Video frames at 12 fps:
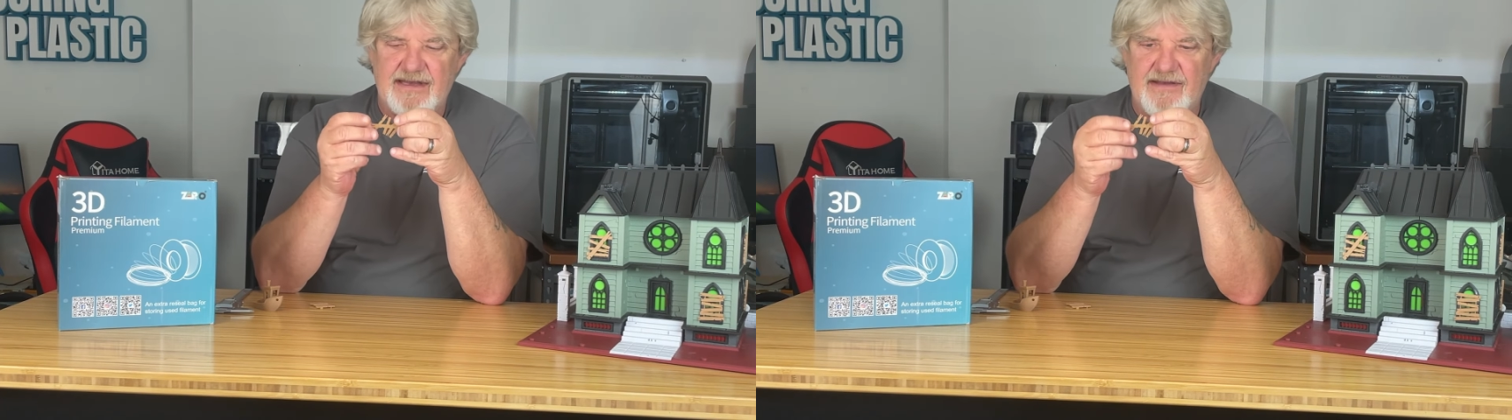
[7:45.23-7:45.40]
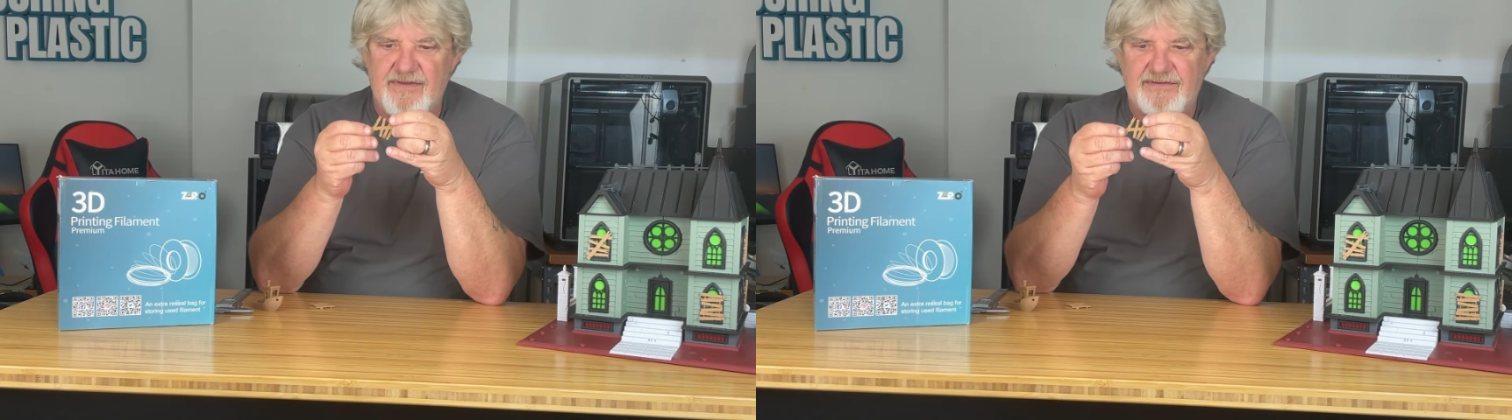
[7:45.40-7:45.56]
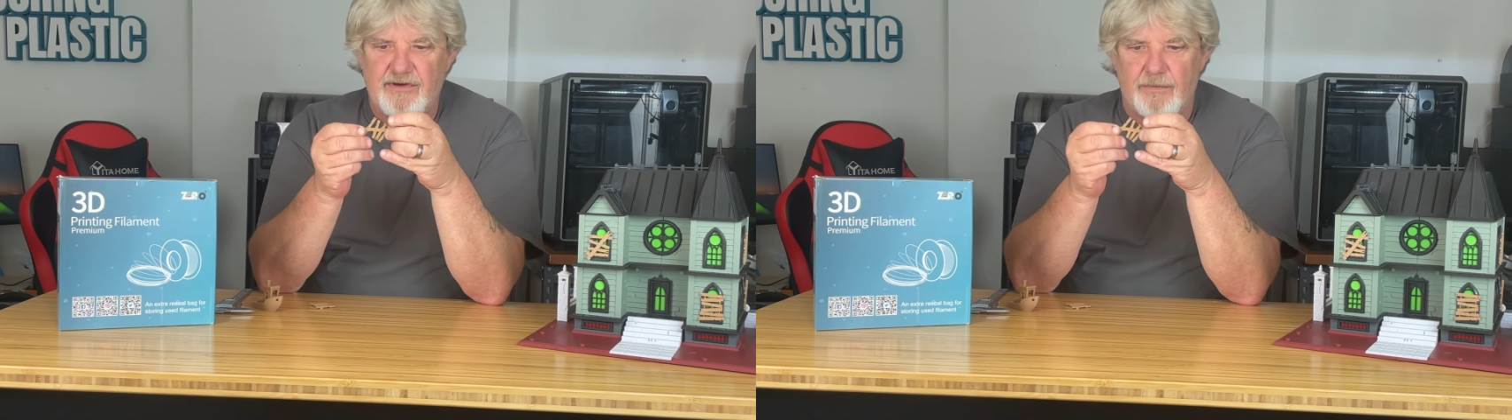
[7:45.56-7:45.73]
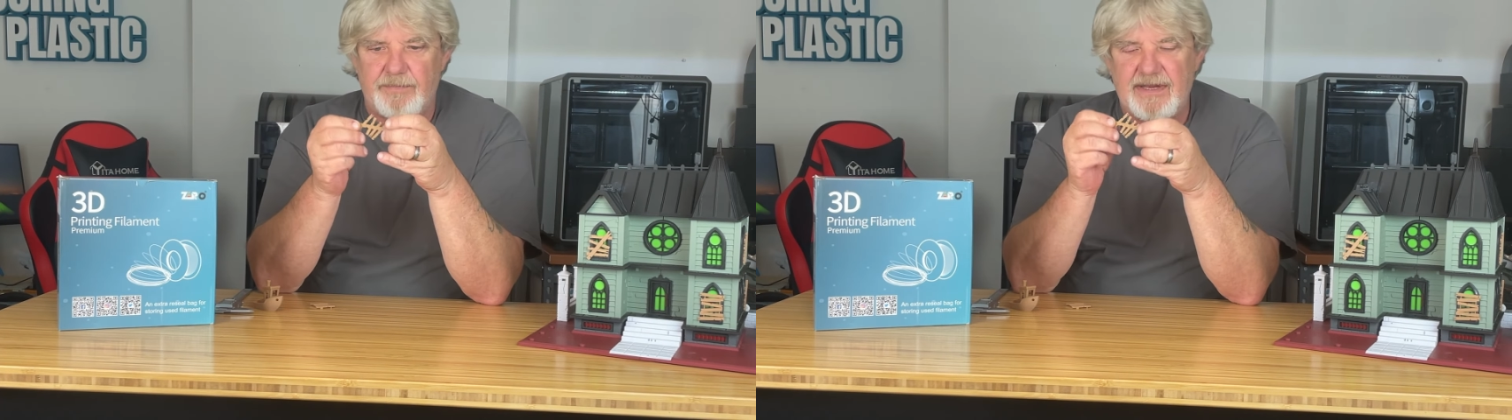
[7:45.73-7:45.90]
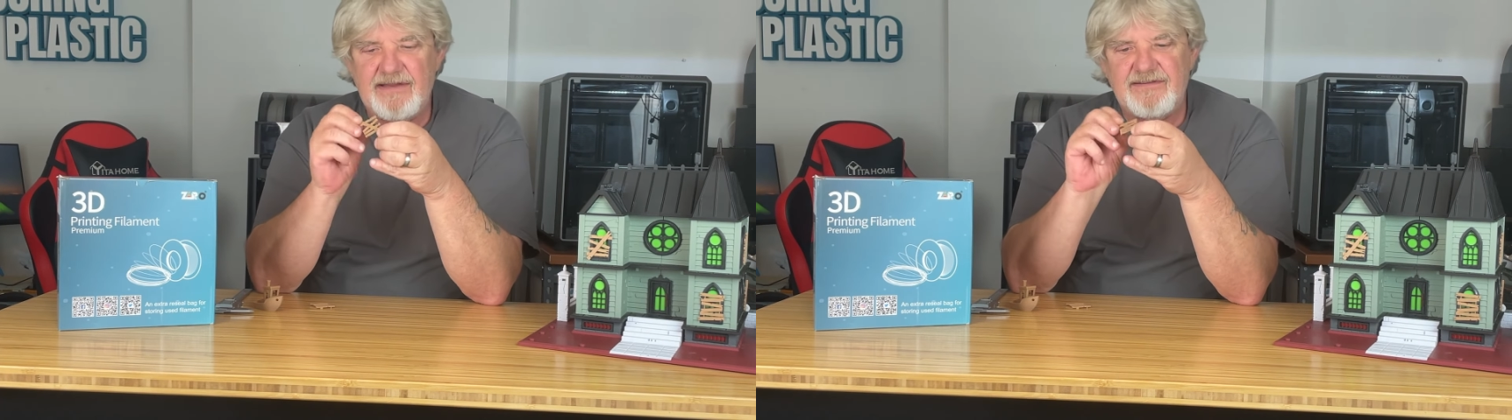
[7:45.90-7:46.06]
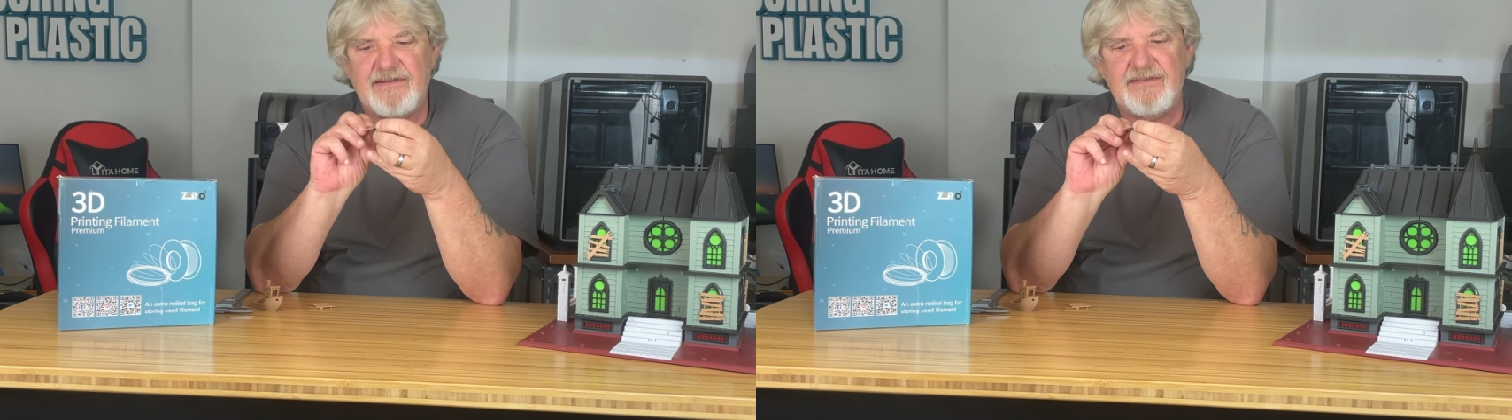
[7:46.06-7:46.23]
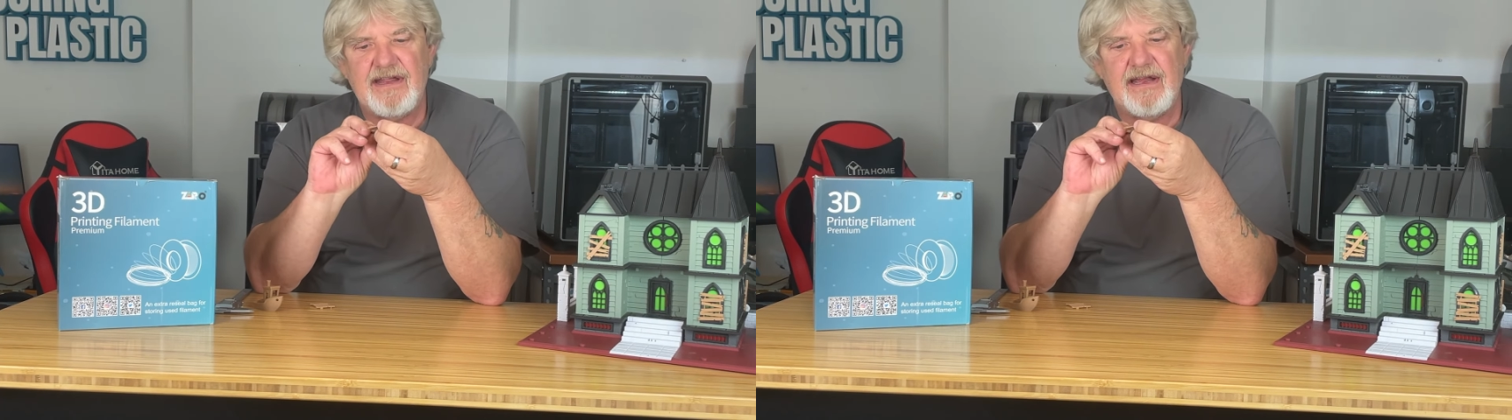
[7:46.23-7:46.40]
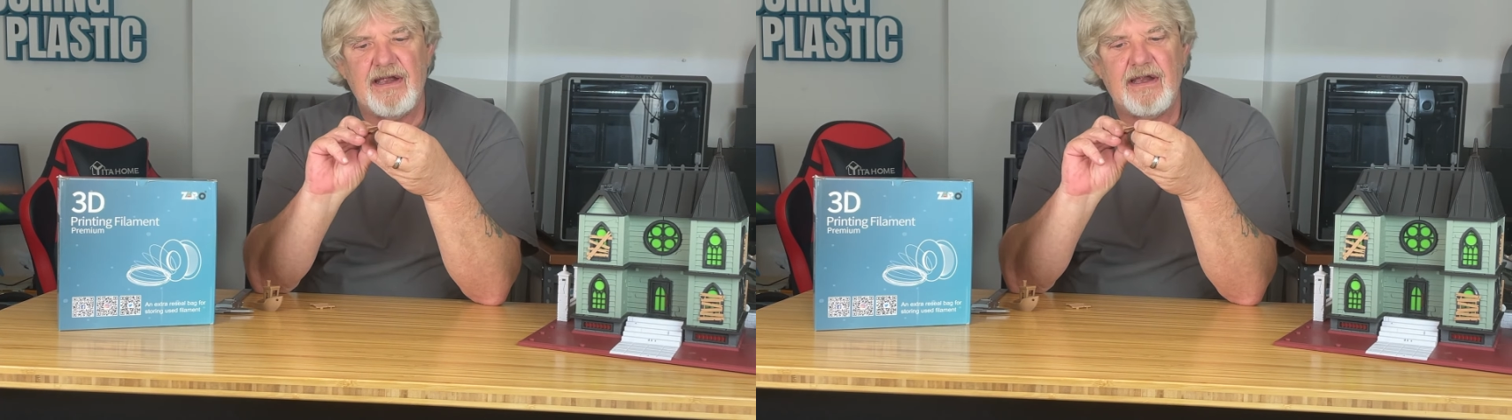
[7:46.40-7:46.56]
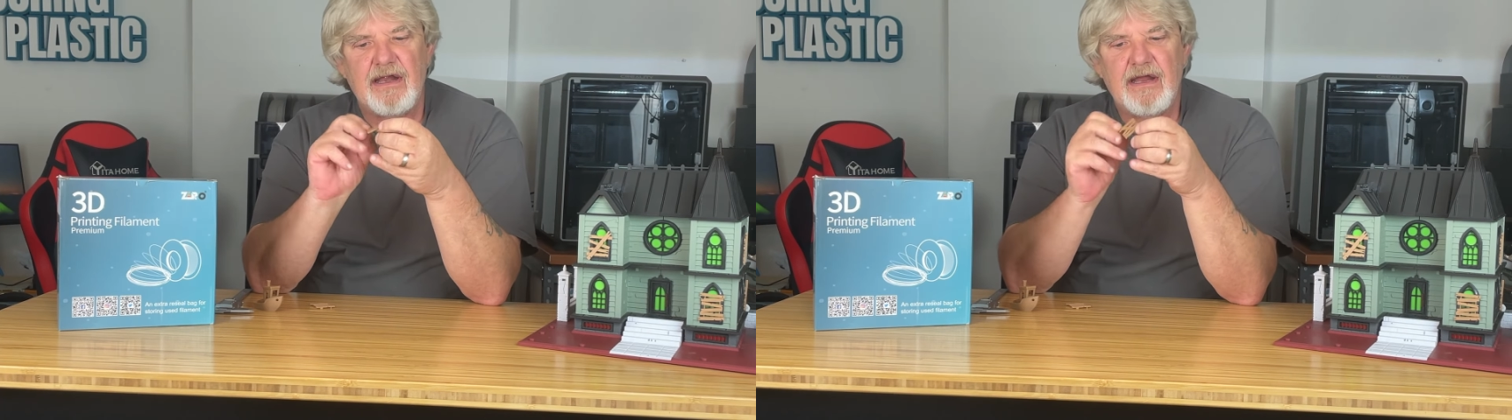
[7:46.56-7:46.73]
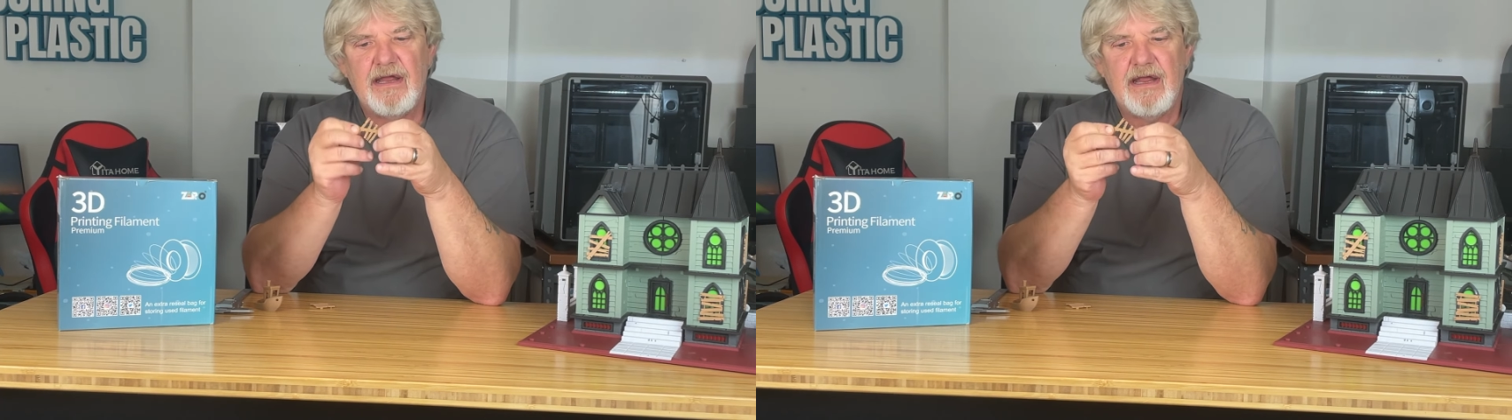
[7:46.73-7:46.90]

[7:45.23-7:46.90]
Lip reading: individual pieces here,